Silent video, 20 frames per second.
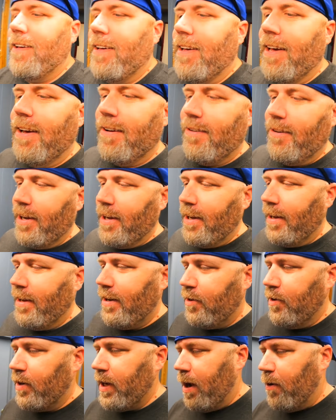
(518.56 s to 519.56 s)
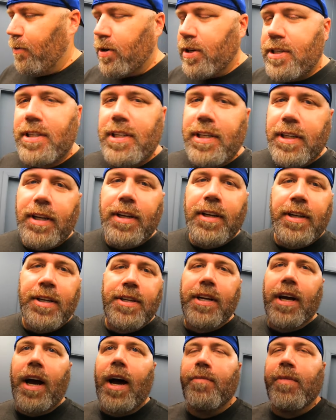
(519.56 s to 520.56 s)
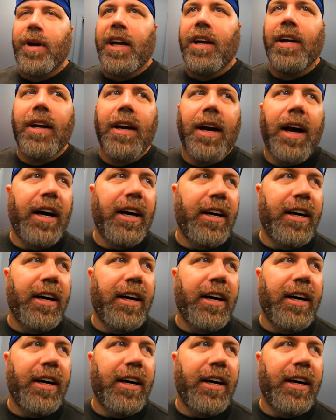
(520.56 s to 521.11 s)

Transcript: Anyway, yeah, we're still in the shop here.